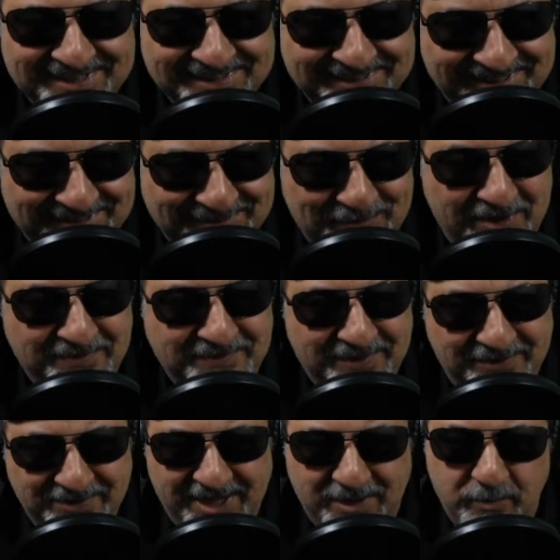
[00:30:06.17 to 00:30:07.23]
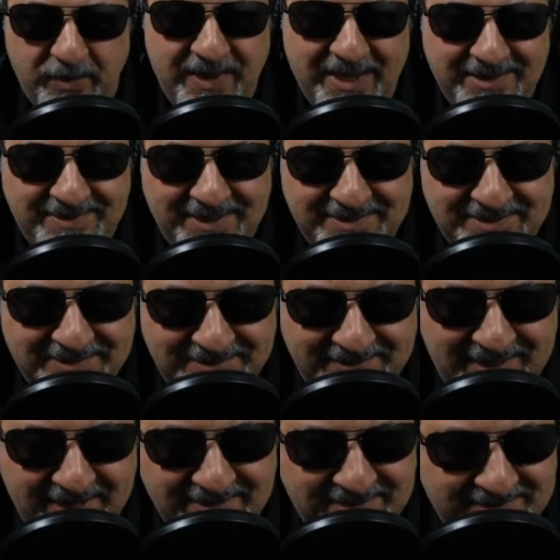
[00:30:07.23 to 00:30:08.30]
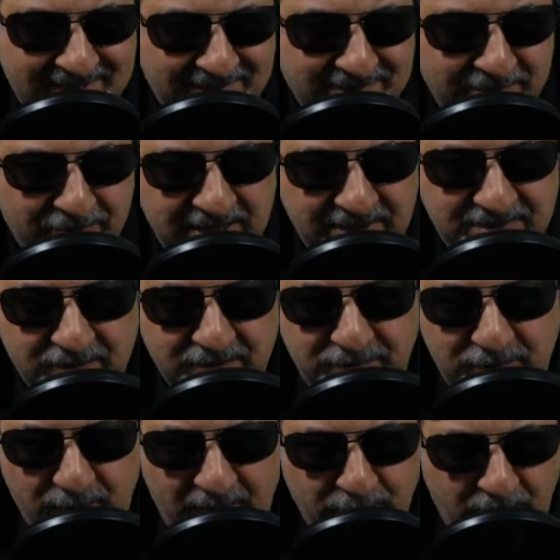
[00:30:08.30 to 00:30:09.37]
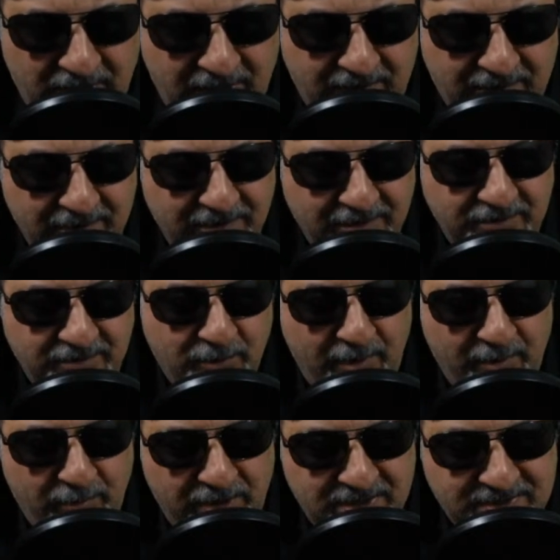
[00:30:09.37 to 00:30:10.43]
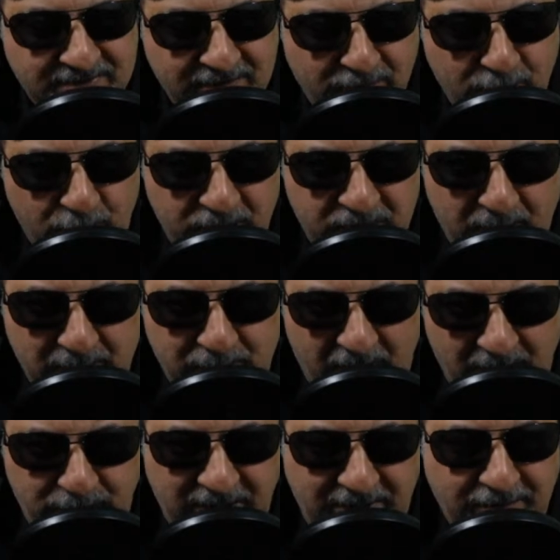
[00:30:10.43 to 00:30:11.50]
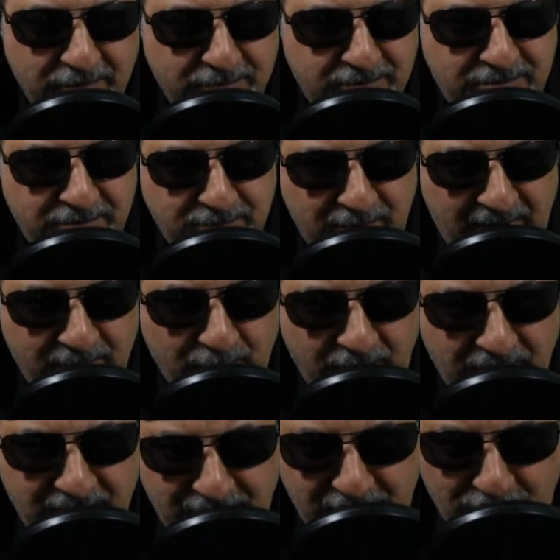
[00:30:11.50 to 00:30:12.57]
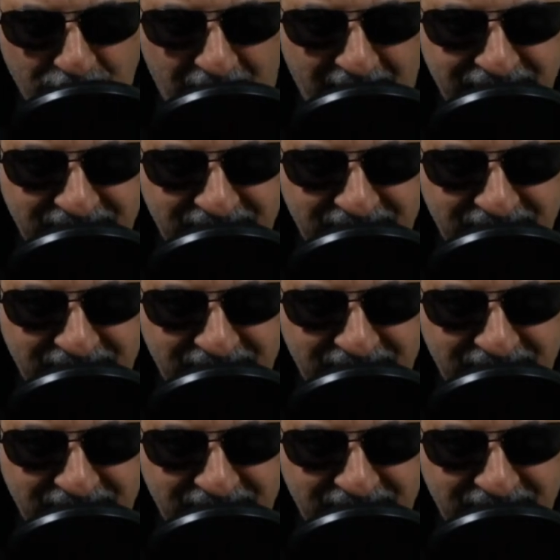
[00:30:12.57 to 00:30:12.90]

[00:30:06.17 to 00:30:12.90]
Yeah, well, okay, well that that's a, that's exactly right. So do I want to do I want to snuggle with my puppy or do I want to go live